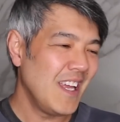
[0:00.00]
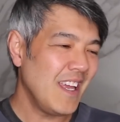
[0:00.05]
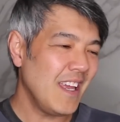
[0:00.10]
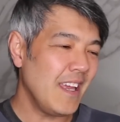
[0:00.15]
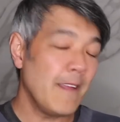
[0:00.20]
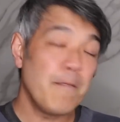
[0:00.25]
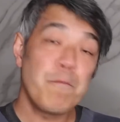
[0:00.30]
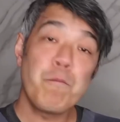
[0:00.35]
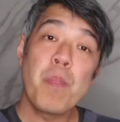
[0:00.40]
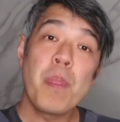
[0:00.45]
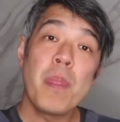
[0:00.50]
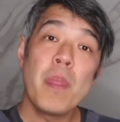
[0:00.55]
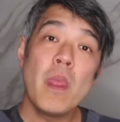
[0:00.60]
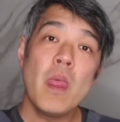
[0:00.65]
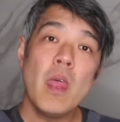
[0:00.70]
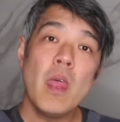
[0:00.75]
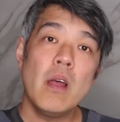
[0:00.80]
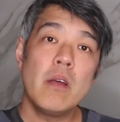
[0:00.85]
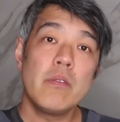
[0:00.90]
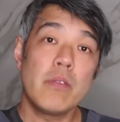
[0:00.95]
And
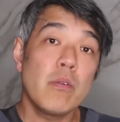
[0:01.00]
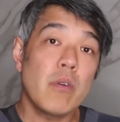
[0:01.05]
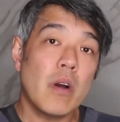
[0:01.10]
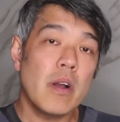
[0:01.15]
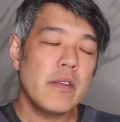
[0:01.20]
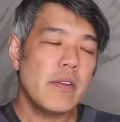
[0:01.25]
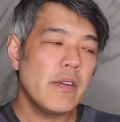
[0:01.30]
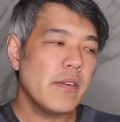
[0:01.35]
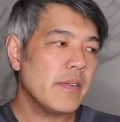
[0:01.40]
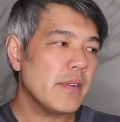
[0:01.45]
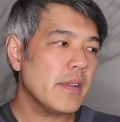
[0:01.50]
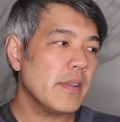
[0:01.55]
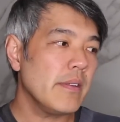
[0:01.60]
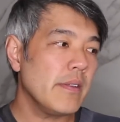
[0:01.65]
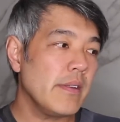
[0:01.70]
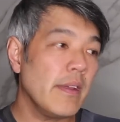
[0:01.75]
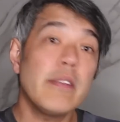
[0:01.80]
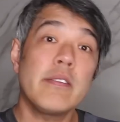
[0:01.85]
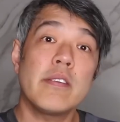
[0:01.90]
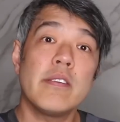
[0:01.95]
do I use it?
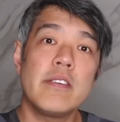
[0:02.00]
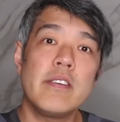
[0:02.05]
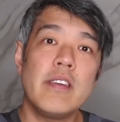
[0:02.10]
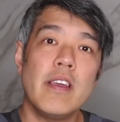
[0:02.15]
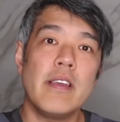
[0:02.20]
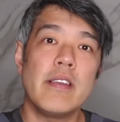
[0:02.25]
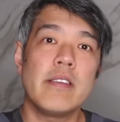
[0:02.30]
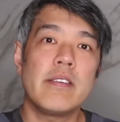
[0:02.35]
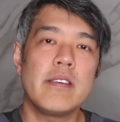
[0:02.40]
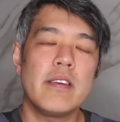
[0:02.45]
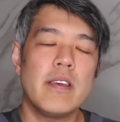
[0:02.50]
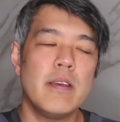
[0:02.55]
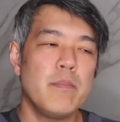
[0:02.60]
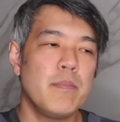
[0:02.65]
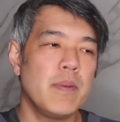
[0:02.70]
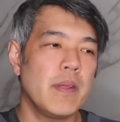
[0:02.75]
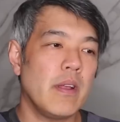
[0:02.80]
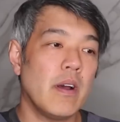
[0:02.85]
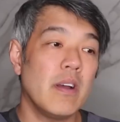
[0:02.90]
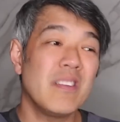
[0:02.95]
The answer is yes, yeah?
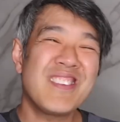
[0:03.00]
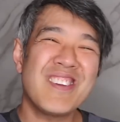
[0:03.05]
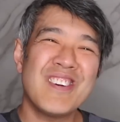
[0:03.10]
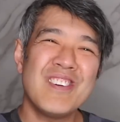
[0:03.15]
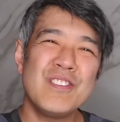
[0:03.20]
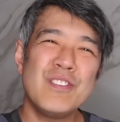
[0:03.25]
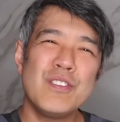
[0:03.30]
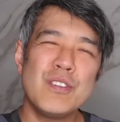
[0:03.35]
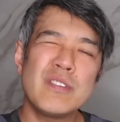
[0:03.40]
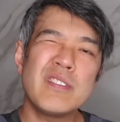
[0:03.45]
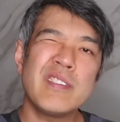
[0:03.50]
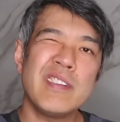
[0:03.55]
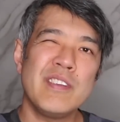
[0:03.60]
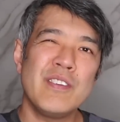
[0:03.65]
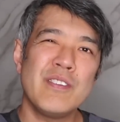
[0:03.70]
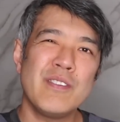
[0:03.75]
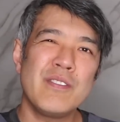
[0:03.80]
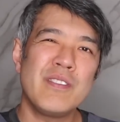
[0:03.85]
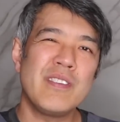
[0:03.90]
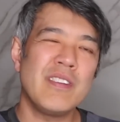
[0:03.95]
But I don't usually
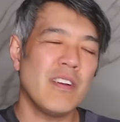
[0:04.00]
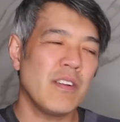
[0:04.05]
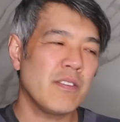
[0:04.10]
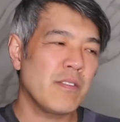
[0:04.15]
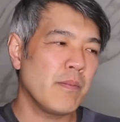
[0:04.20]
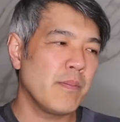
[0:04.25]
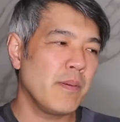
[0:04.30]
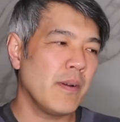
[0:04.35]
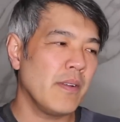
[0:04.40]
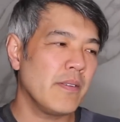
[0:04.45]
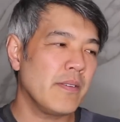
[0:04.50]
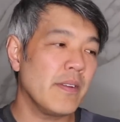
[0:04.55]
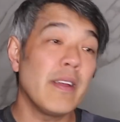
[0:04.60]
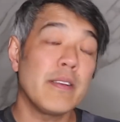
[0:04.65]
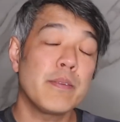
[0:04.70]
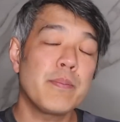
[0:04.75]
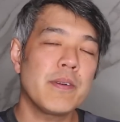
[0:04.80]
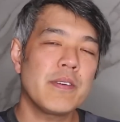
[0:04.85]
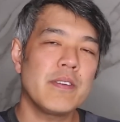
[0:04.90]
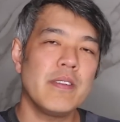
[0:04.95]
use the UltraPulse,
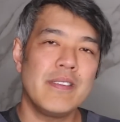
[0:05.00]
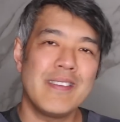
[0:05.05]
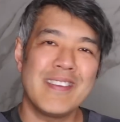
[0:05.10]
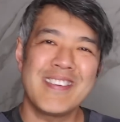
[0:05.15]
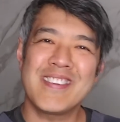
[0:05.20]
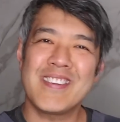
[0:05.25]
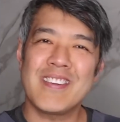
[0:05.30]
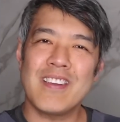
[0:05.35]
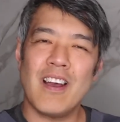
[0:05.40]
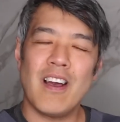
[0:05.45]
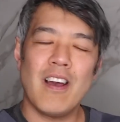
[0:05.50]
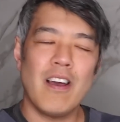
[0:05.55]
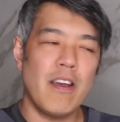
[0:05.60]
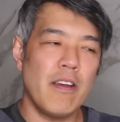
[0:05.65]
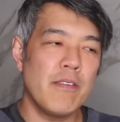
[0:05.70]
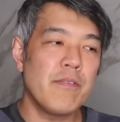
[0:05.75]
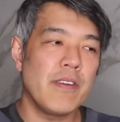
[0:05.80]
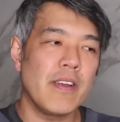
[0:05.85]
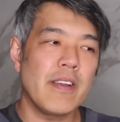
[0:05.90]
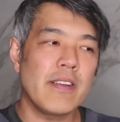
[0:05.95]
especially in the scar
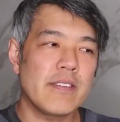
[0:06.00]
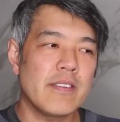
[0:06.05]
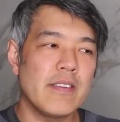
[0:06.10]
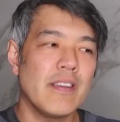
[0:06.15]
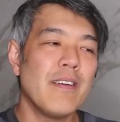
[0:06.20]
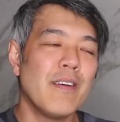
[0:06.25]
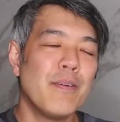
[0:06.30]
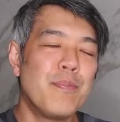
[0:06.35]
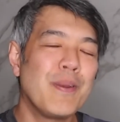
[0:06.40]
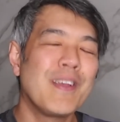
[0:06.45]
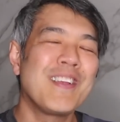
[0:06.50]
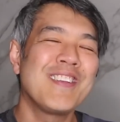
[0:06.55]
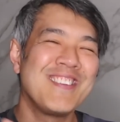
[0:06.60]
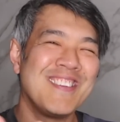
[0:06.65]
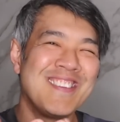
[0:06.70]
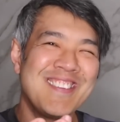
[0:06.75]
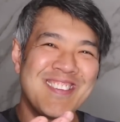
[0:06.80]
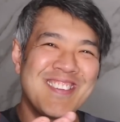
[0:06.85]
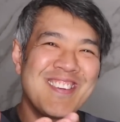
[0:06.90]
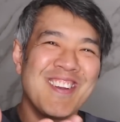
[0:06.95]
effects,
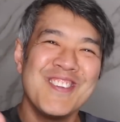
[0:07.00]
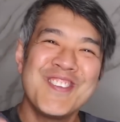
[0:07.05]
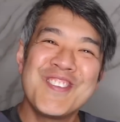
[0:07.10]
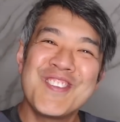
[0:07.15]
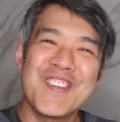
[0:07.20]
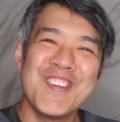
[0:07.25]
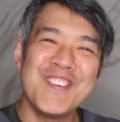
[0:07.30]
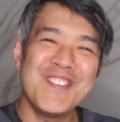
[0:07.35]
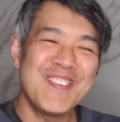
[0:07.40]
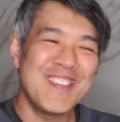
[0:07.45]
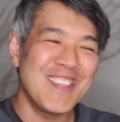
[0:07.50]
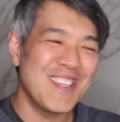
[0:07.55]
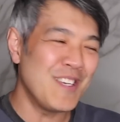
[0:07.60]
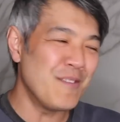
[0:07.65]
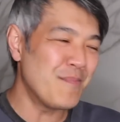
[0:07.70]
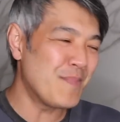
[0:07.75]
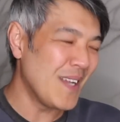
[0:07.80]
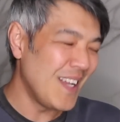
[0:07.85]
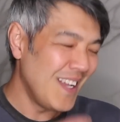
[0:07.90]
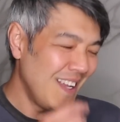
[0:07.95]
because it just goes too
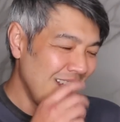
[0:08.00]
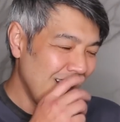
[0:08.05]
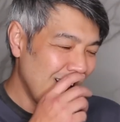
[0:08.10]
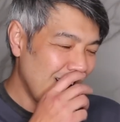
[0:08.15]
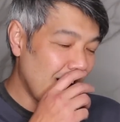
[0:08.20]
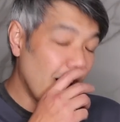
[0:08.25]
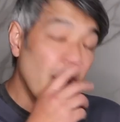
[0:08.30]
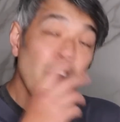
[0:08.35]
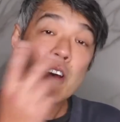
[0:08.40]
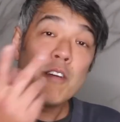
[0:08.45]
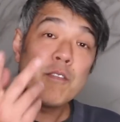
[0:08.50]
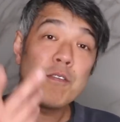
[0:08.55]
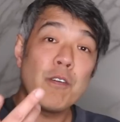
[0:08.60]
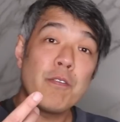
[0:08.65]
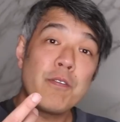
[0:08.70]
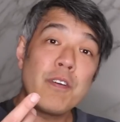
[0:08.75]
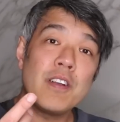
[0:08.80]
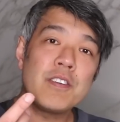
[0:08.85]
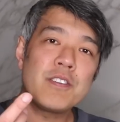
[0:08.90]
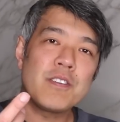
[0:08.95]
deep for
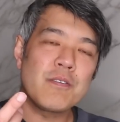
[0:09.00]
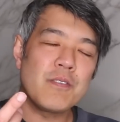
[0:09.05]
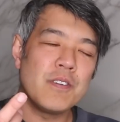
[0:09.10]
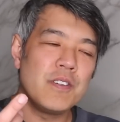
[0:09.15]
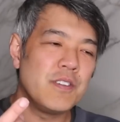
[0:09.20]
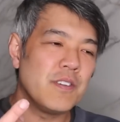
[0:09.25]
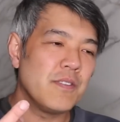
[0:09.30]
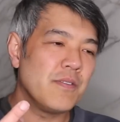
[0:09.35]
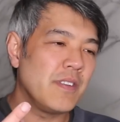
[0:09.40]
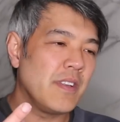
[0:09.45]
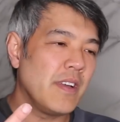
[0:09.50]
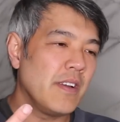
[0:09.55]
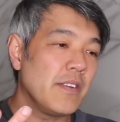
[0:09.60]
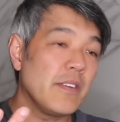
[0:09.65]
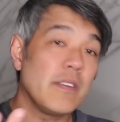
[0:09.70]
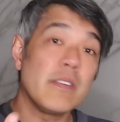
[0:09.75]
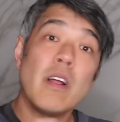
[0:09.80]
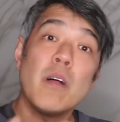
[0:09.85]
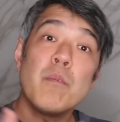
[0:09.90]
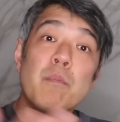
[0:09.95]
facial
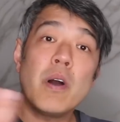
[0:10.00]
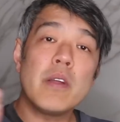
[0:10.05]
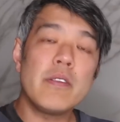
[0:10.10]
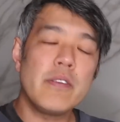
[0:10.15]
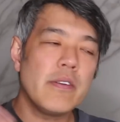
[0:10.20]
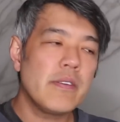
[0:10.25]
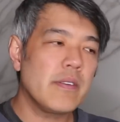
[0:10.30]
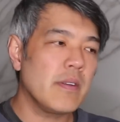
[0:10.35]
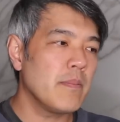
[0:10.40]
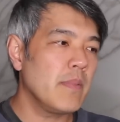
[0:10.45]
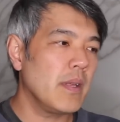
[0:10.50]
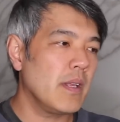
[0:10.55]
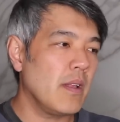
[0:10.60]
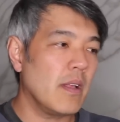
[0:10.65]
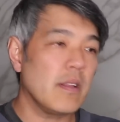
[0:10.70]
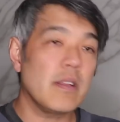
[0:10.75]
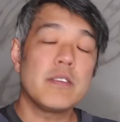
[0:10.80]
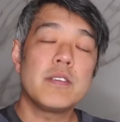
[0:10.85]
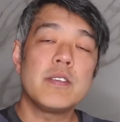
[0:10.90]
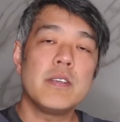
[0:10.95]
rejuvenation. I might use something
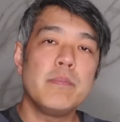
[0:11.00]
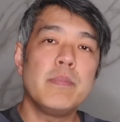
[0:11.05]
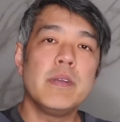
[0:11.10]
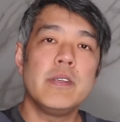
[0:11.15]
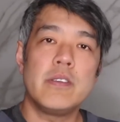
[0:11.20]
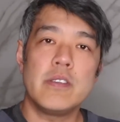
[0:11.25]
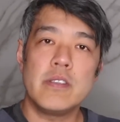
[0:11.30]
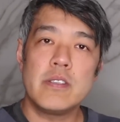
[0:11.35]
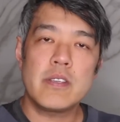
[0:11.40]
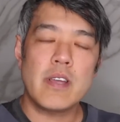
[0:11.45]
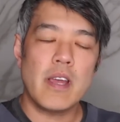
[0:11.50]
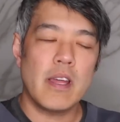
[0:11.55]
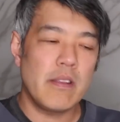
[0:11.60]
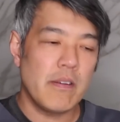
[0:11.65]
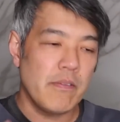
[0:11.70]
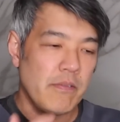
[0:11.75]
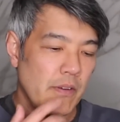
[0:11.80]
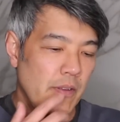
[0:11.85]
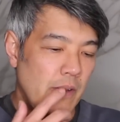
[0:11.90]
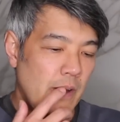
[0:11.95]
like the CPG
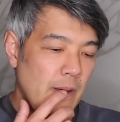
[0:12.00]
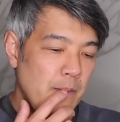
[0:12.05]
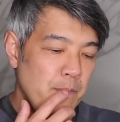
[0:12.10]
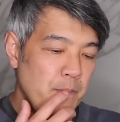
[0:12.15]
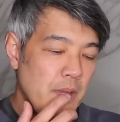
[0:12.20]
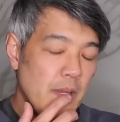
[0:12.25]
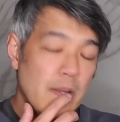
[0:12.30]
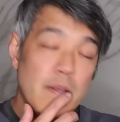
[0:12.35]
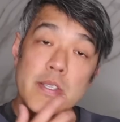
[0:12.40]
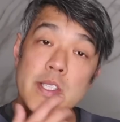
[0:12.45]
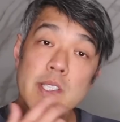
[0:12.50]
scanner for that, yeah?